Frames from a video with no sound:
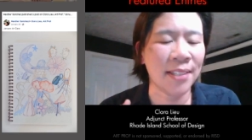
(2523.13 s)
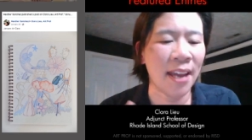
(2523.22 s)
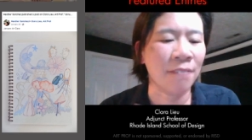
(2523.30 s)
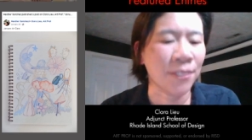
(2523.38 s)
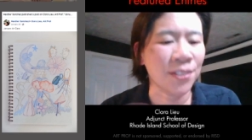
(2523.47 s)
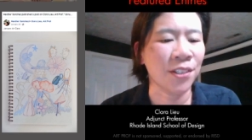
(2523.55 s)

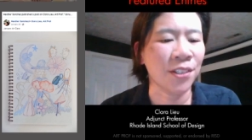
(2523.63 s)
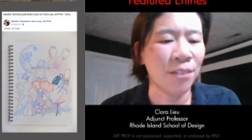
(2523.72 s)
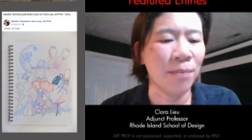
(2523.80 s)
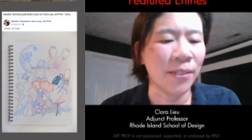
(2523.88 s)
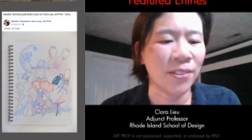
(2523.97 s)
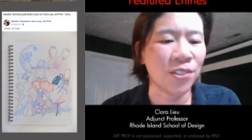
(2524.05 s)
every single
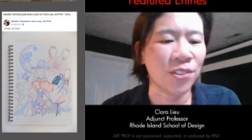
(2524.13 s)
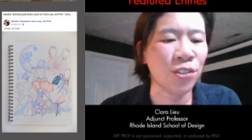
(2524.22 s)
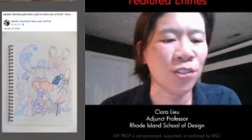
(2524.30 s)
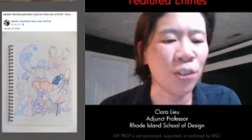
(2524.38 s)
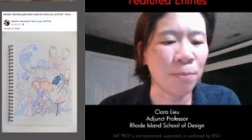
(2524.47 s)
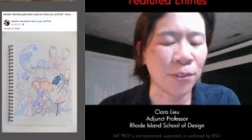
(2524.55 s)
month. It's just
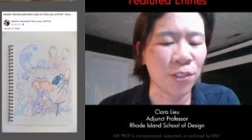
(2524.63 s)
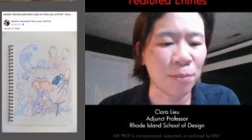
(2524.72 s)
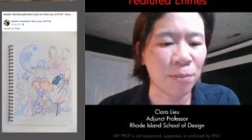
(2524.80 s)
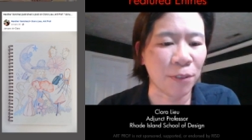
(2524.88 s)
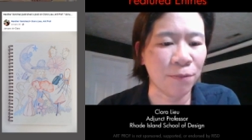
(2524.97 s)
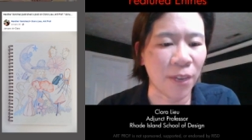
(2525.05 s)
super,
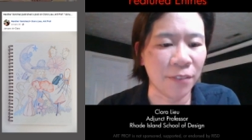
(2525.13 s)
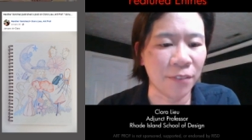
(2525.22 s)
super fun